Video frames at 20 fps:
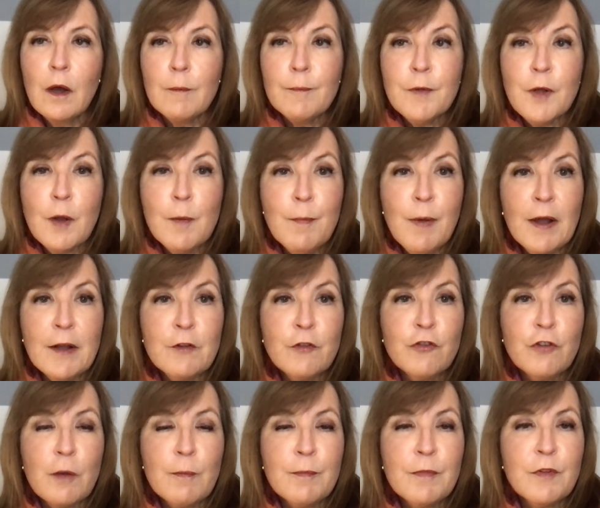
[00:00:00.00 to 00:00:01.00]
Combined
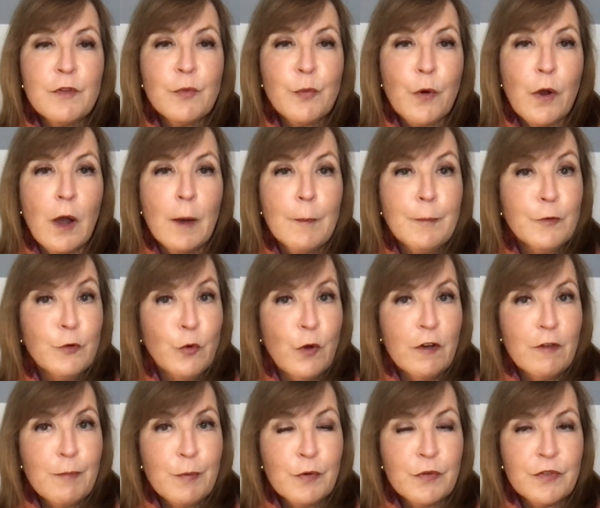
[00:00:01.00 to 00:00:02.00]
shipments were up
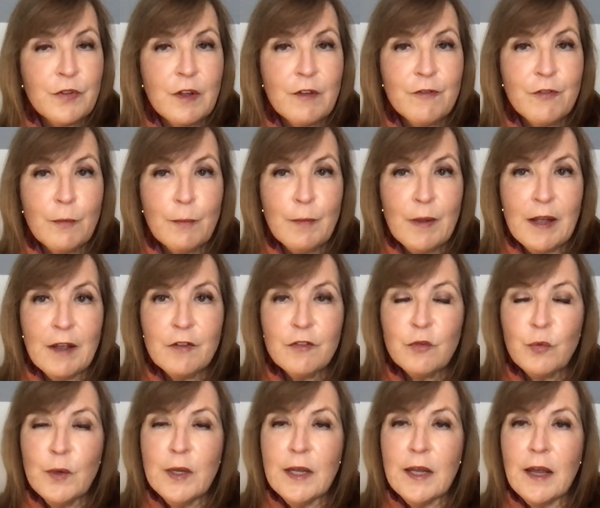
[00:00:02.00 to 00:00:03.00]
12% from last
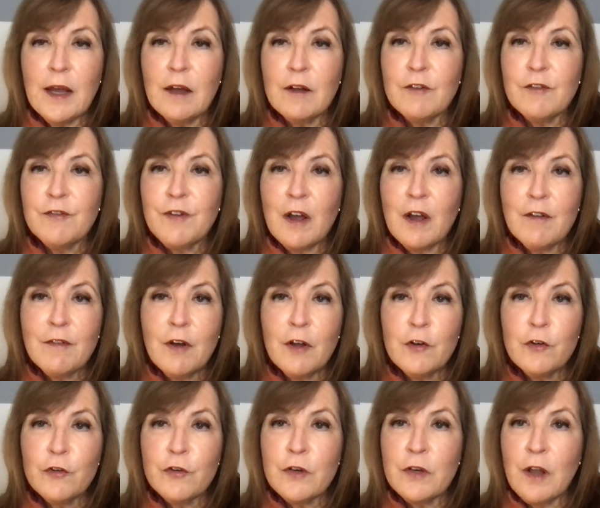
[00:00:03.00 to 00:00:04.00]
week at
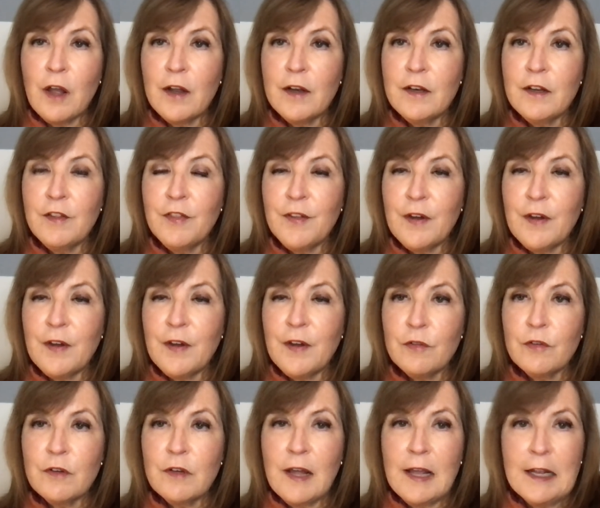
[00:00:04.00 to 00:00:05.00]

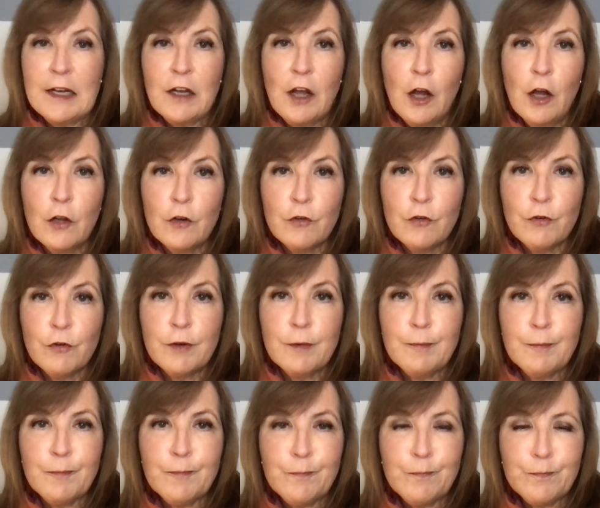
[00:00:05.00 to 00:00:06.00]
590,800.
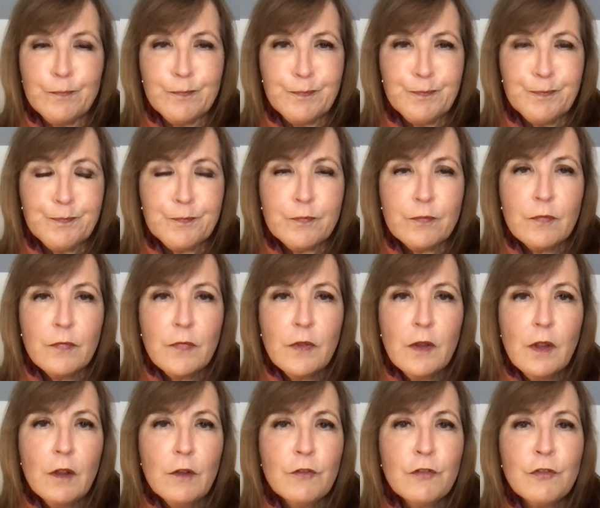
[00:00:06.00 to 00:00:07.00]

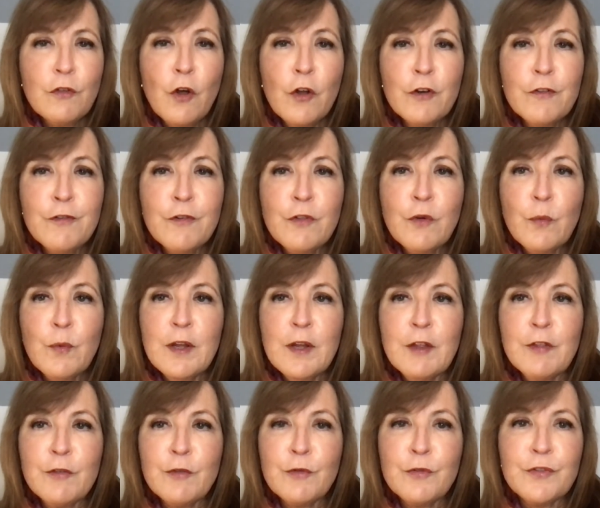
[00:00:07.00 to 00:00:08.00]
Slaughter for the
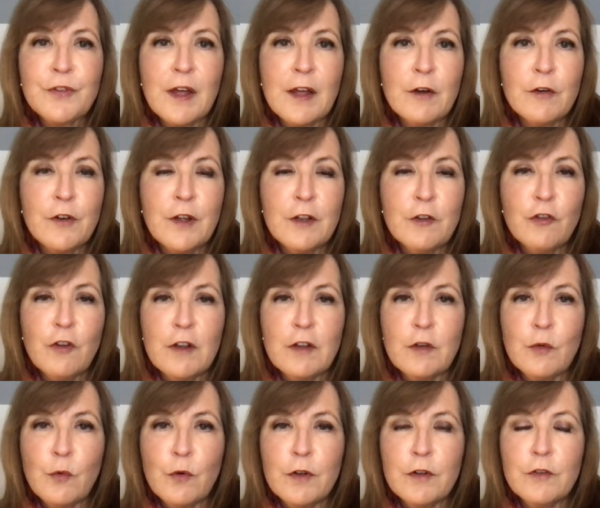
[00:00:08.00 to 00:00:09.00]
week through Saturday,
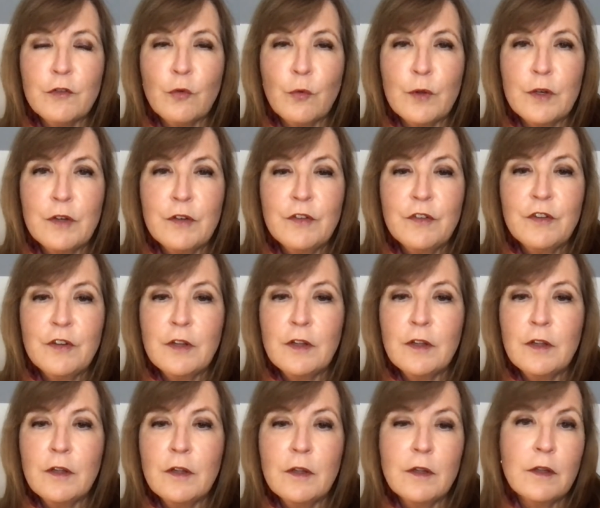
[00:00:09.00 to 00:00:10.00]
January
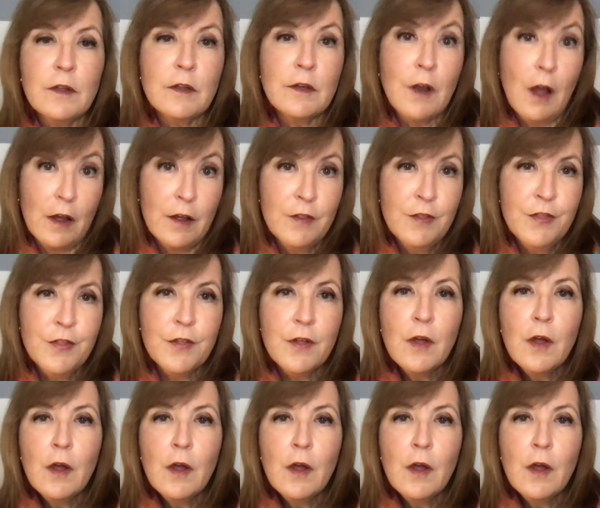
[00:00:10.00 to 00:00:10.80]
29th,